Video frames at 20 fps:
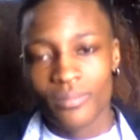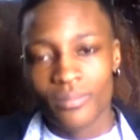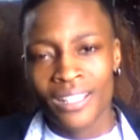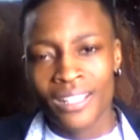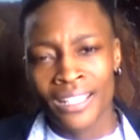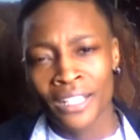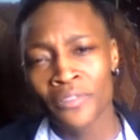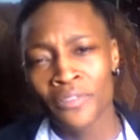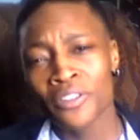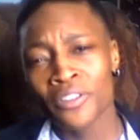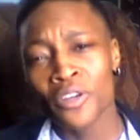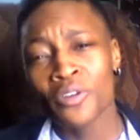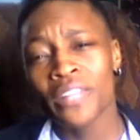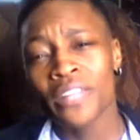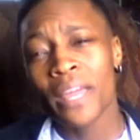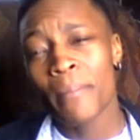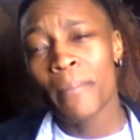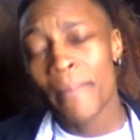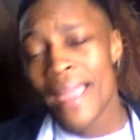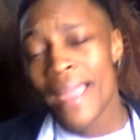even though
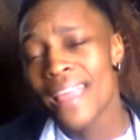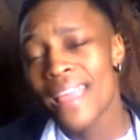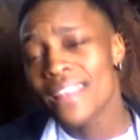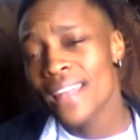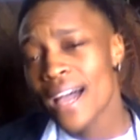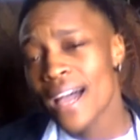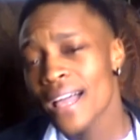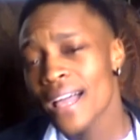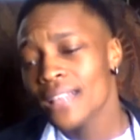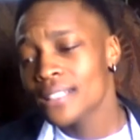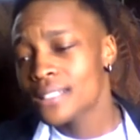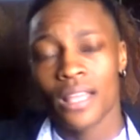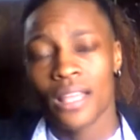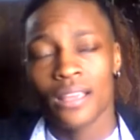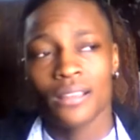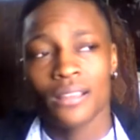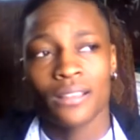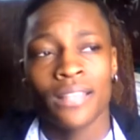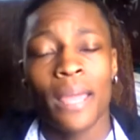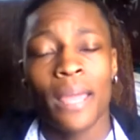they may not
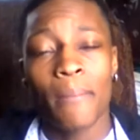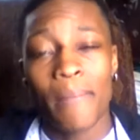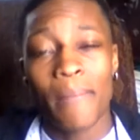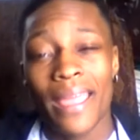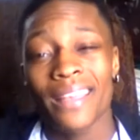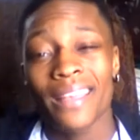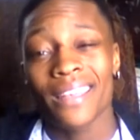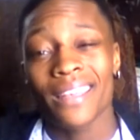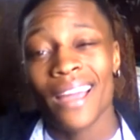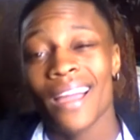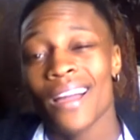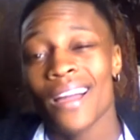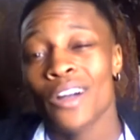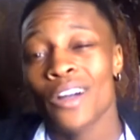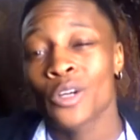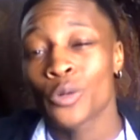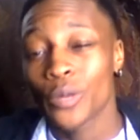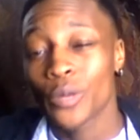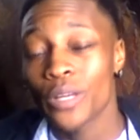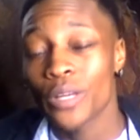
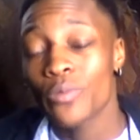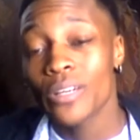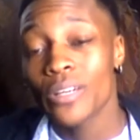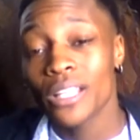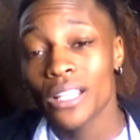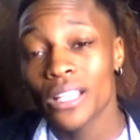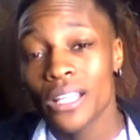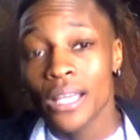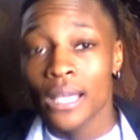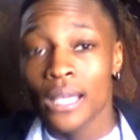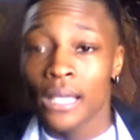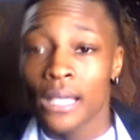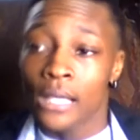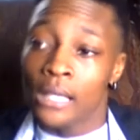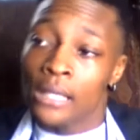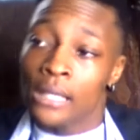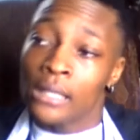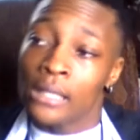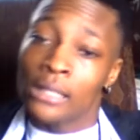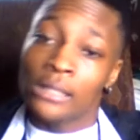agree with it,
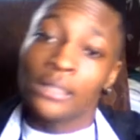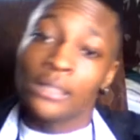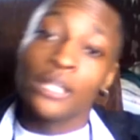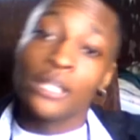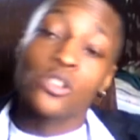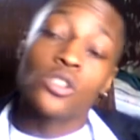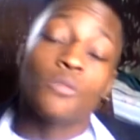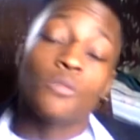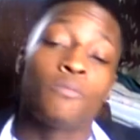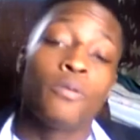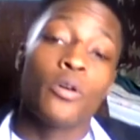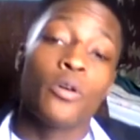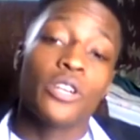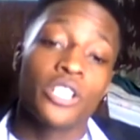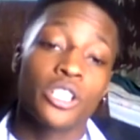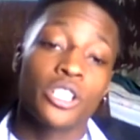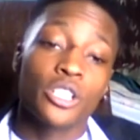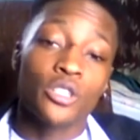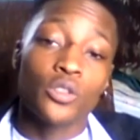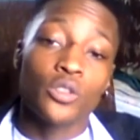they'll
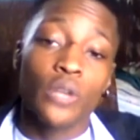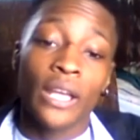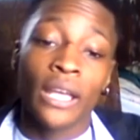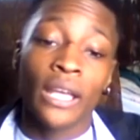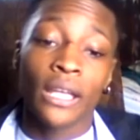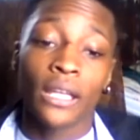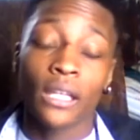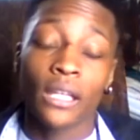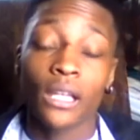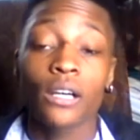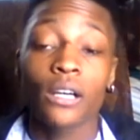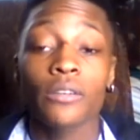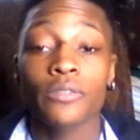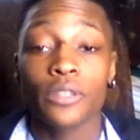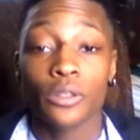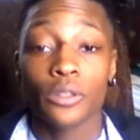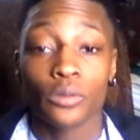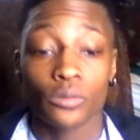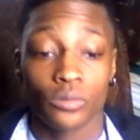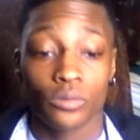support you and love
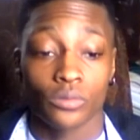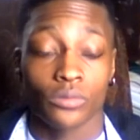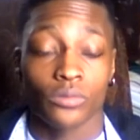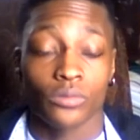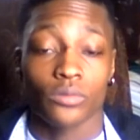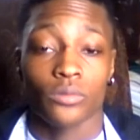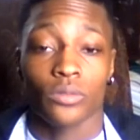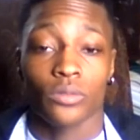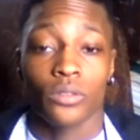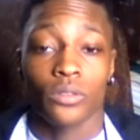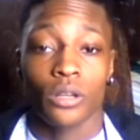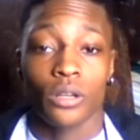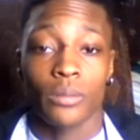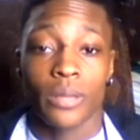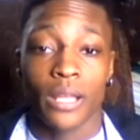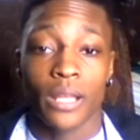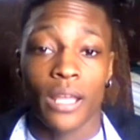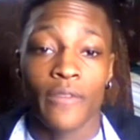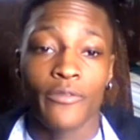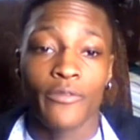you. You know what I
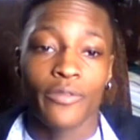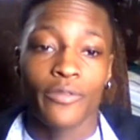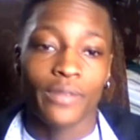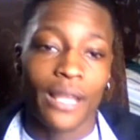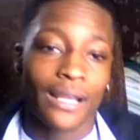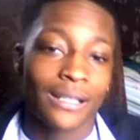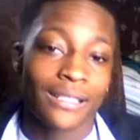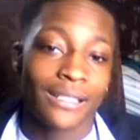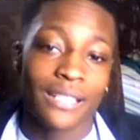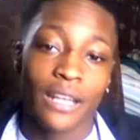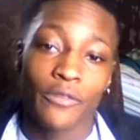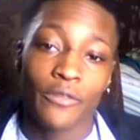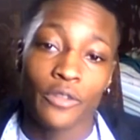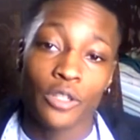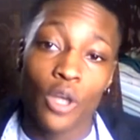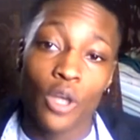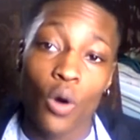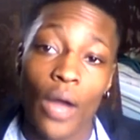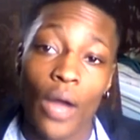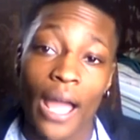mean? If, like I said, if you
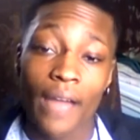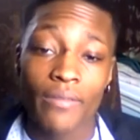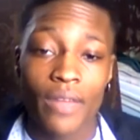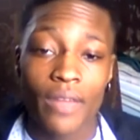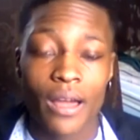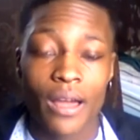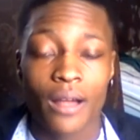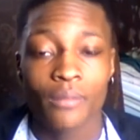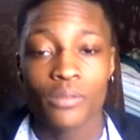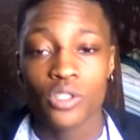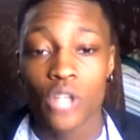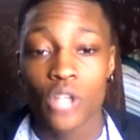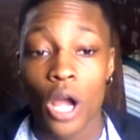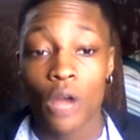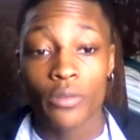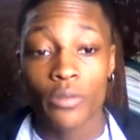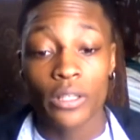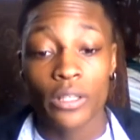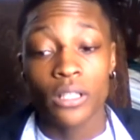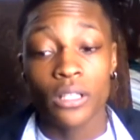don't have that, I'm
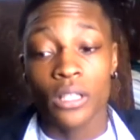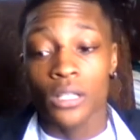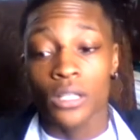sorry.